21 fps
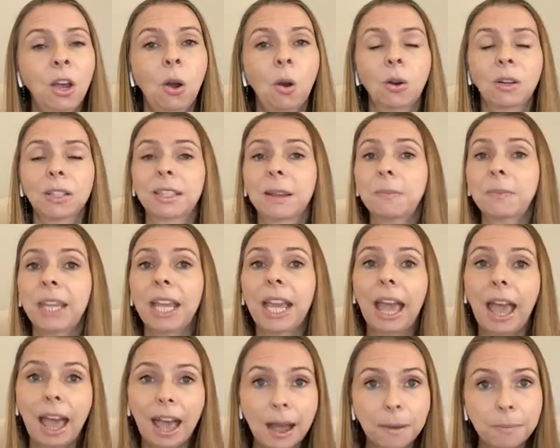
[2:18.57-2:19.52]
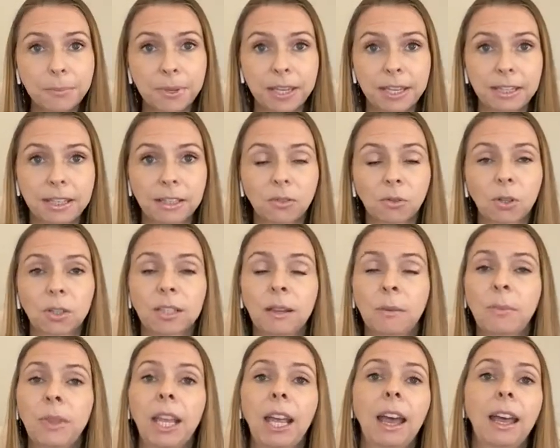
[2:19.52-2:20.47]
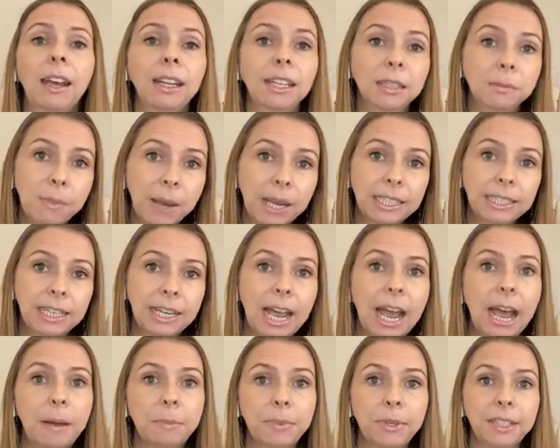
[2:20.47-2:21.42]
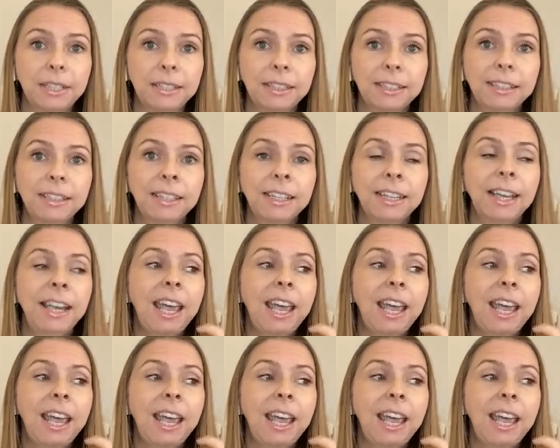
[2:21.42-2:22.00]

or something happens or something unexpected happens